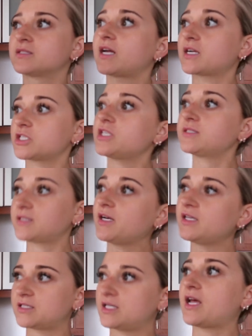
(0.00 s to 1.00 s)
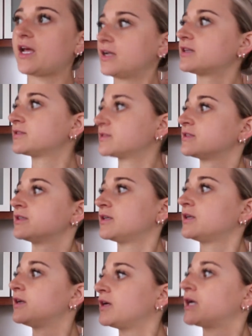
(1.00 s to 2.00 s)
It's actually sunny today,
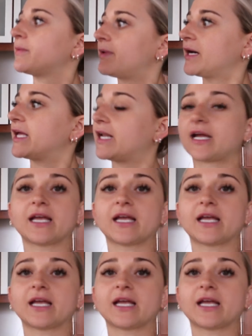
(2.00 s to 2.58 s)
but